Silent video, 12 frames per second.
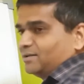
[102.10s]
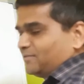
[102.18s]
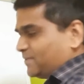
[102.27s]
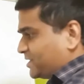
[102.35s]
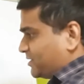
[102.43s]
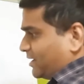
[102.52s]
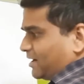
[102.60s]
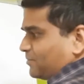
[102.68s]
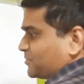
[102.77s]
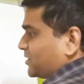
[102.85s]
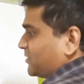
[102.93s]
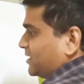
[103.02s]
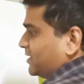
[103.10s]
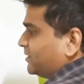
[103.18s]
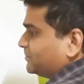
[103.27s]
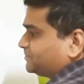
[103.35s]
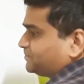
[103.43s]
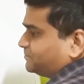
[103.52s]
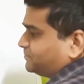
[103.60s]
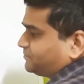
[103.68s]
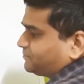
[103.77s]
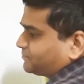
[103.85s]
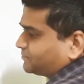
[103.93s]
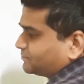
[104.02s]
First you can observe here.
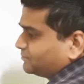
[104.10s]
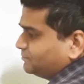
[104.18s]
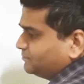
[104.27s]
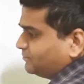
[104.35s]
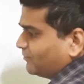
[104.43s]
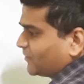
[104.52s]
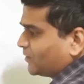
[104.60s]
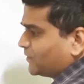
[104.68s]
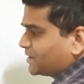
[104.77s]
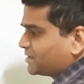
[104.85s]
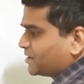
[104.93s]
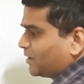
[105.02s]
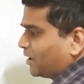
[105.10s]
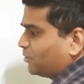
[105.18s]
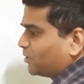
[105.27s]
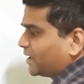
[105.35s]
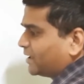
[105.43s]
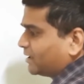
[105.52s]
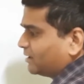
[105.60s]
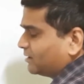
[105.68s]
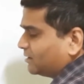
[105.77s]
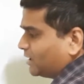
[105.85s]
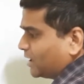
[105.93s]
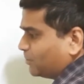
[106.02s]
First you have to write a
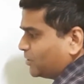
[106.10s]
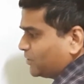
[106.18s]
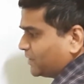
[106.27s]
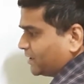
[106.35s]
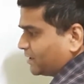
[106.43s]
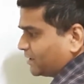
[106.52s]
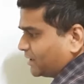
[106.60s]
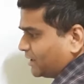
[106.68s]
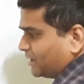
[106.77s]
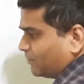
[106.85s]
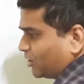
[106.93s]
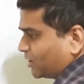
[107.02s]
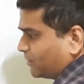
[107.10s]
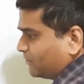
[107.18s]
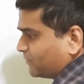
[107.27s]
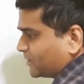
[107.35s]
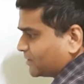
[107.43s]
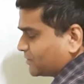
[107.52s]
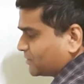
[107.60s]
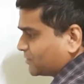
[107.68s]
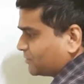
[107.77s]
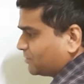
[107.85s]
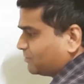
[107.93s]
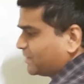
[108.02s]
W here in the bottom.
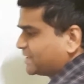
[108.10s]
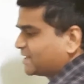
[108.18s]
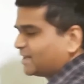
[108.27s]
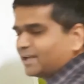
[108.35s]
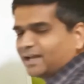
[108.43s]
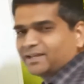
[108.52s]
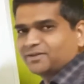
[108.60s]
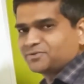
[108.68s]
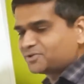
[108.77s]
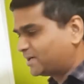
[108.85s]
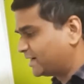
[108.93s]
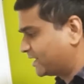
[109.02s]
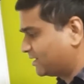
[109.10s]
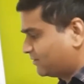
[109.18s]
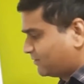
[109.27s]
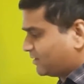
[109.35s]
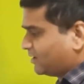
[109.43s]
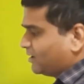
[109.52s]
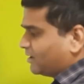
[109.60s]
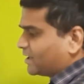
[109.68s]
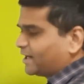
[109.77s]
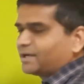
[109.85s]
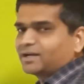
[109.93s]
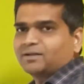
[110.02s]
So basically I usually tell
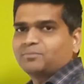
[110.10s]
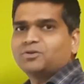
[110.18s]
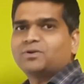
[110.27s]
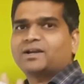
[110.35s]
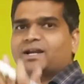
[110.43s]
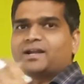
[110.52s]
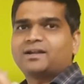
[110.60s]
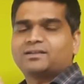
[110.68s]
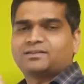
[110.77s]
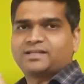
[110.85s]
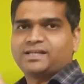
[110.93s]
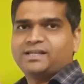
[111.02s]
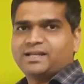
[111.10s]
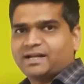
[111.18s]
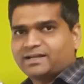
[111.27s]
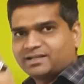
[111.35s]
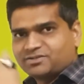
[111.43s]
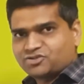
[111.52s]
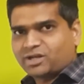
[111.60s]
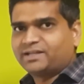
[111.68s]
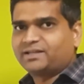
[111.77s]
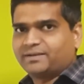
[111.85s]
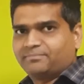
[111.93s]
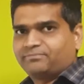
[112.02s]
write a W and write a 3 and then
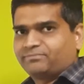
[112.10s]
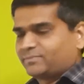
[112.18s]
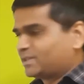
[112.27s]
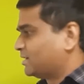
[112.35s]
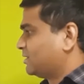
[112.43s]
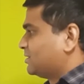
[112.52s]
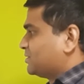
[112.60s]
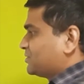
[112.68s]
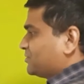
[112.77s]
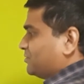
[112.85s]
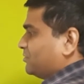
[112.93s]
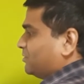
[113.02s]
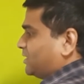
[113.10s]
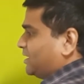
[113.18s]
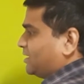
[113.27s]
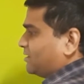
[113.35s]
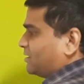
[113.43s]
join them. So here